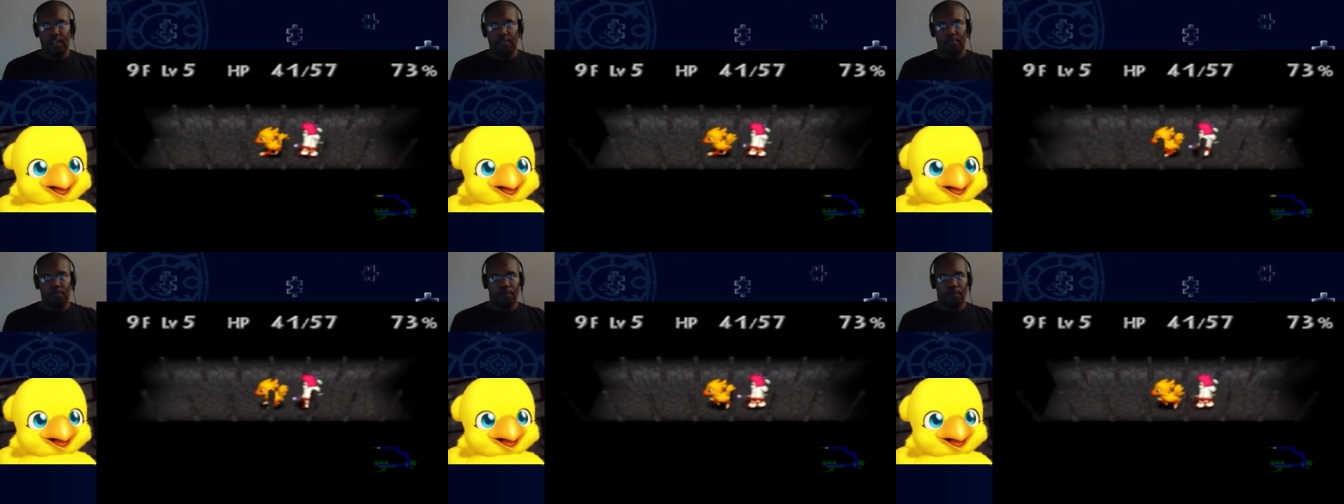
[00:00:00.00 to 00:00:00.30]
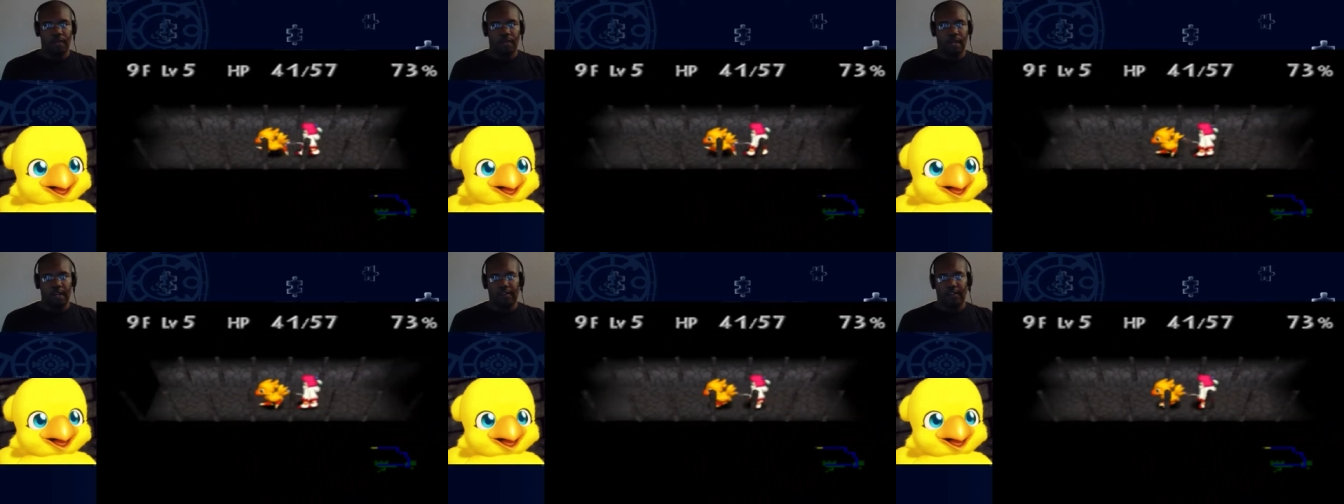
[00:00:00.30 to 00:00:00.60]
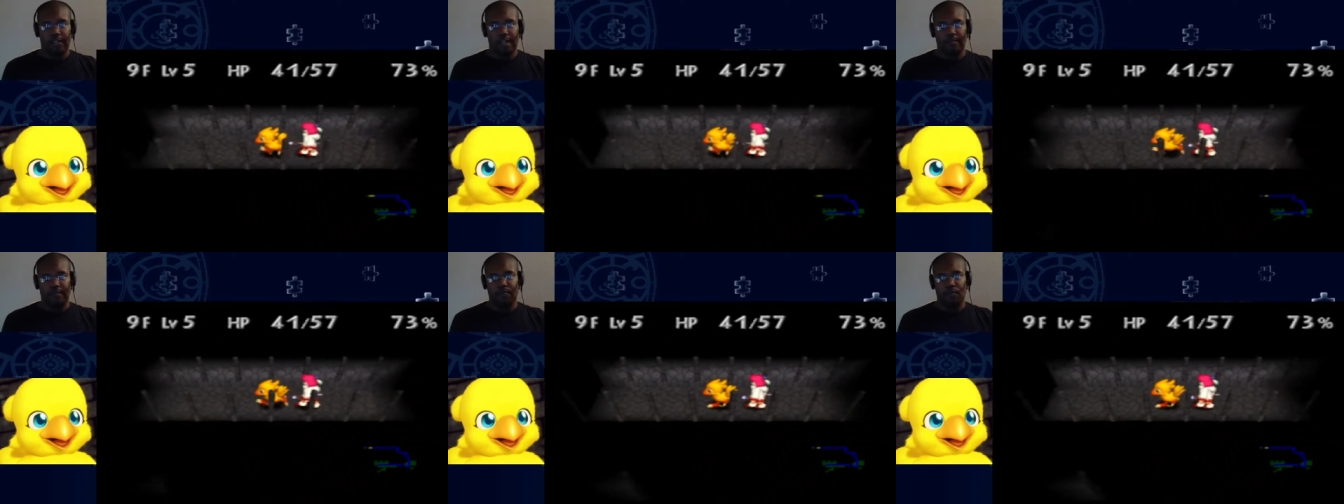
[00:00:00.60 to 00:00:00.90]
But we're not
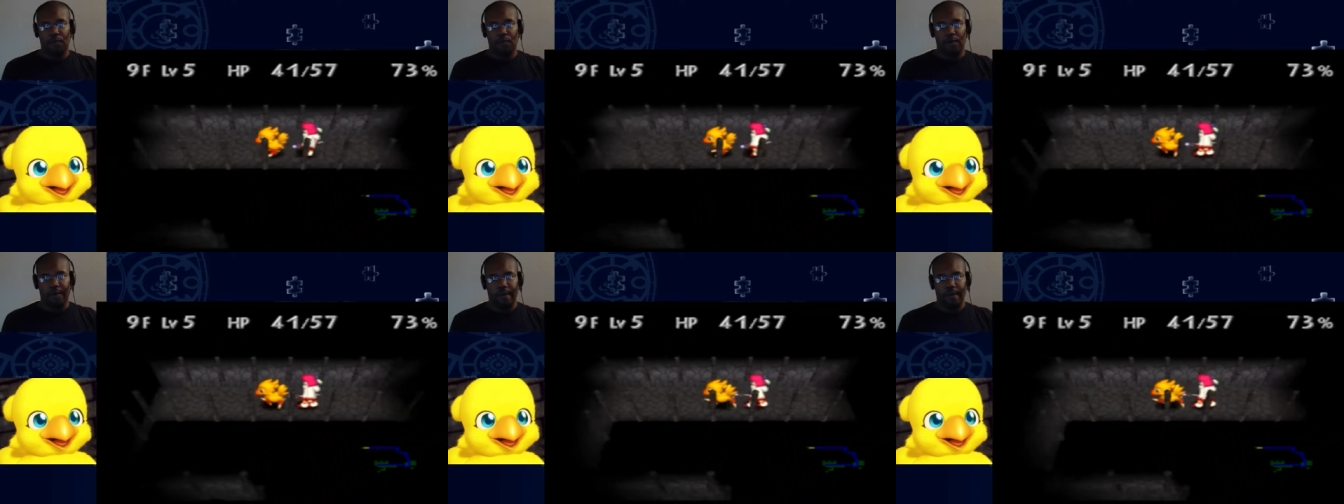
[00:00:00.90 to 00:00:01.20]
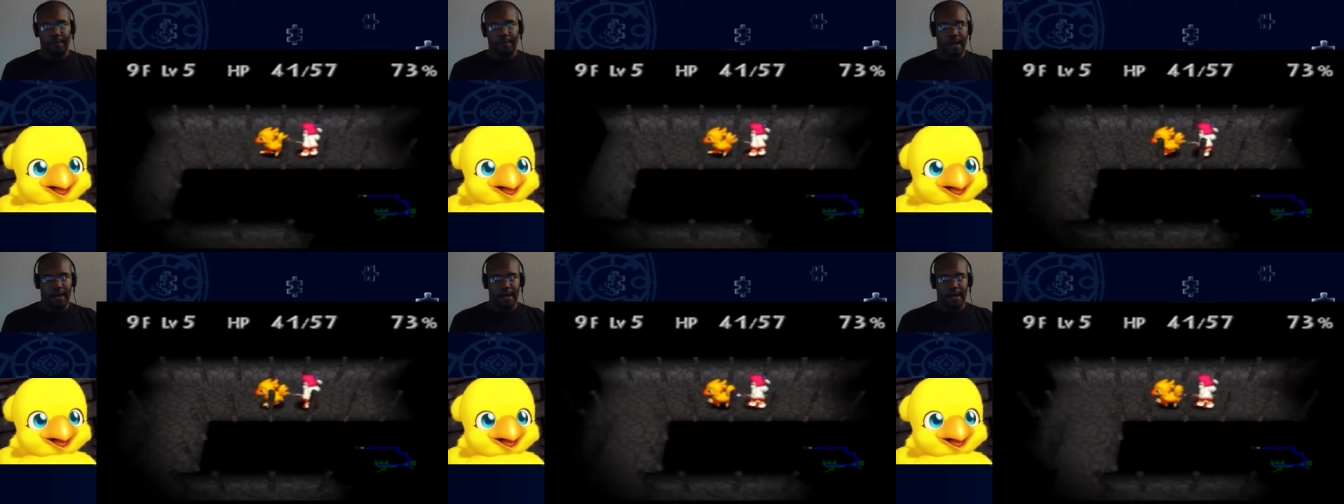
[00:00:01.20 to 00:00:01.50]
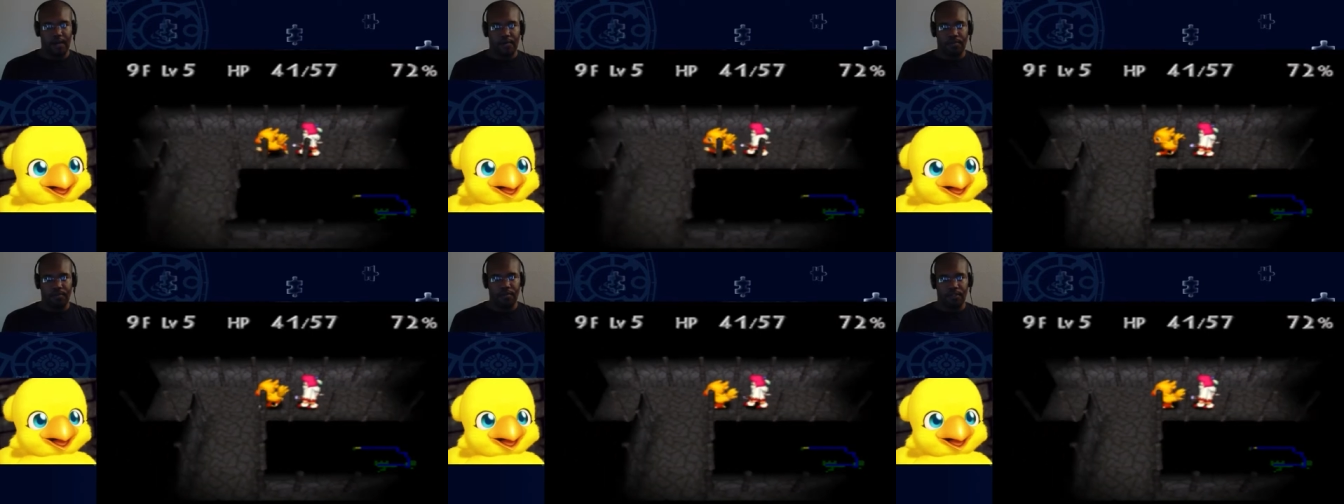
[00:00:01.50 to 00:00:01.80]
going to have to worry
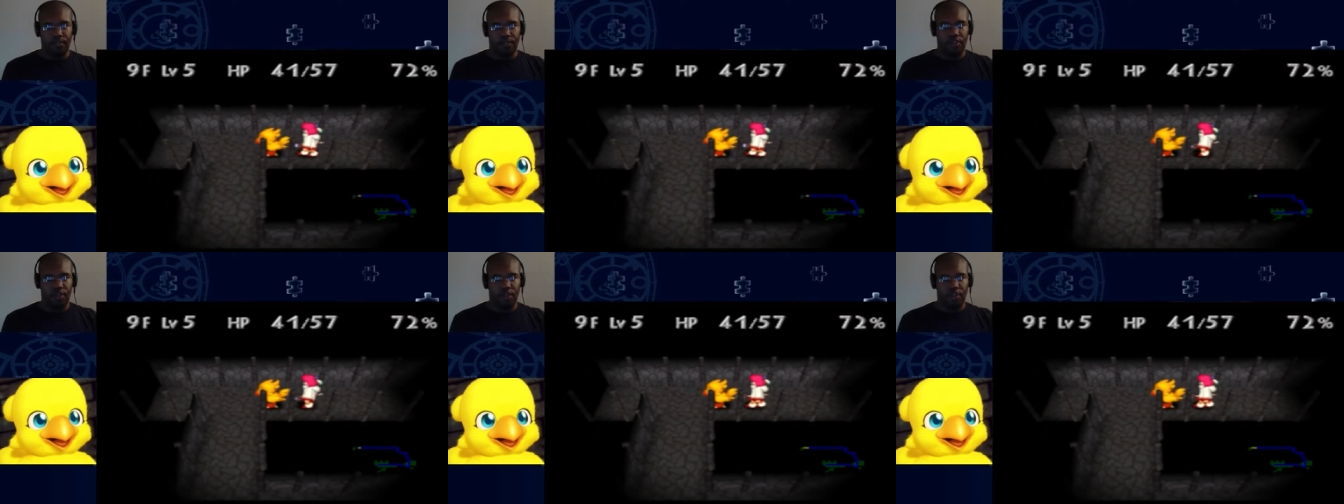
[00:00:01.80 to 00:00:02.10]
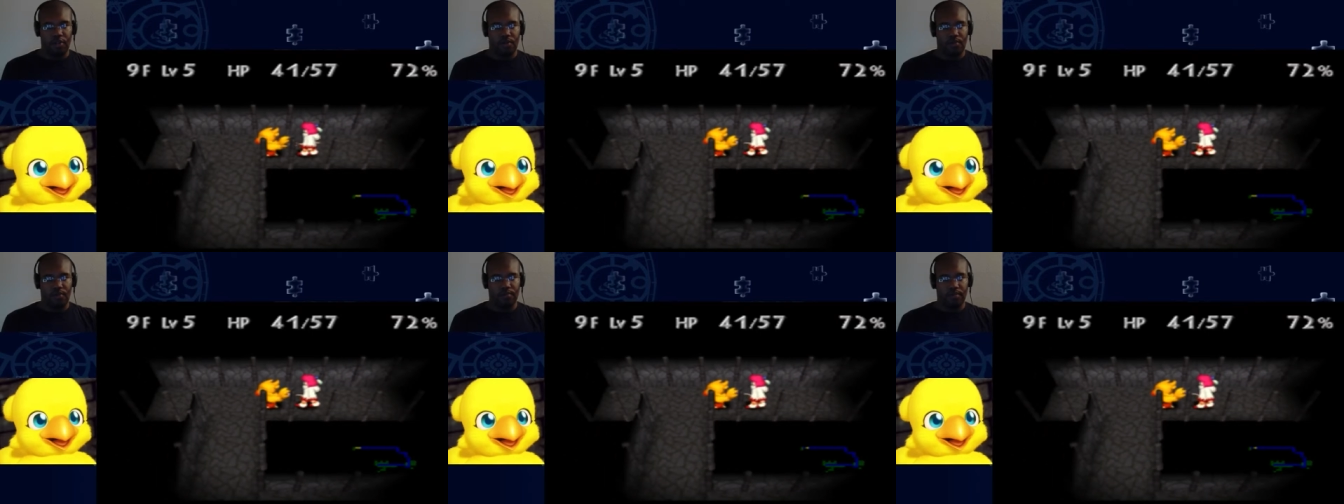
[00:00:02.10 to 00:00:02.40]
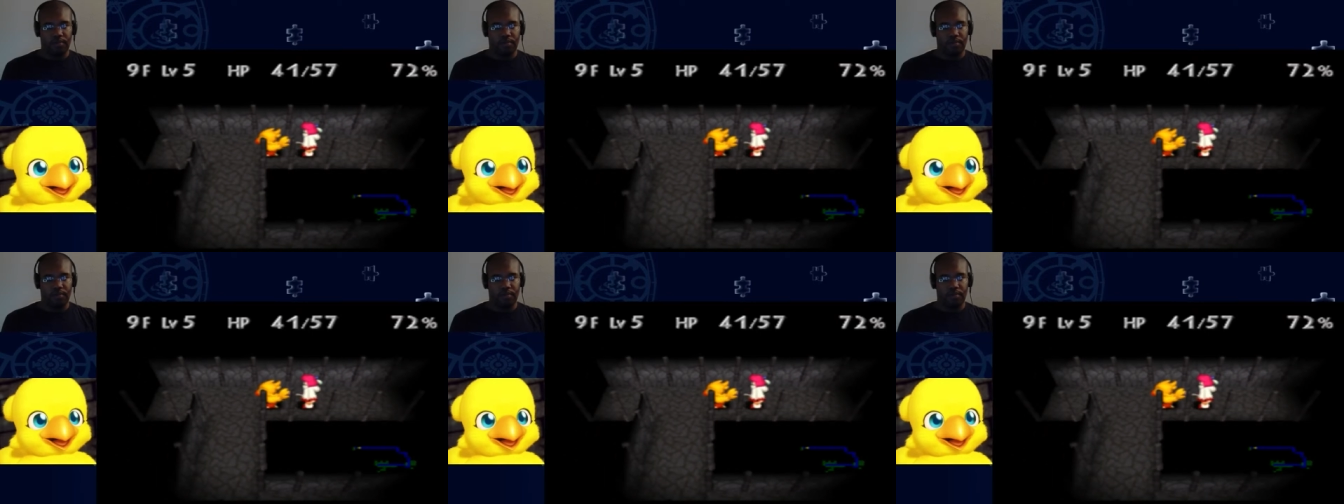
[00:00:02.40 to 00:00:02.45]
about, you know,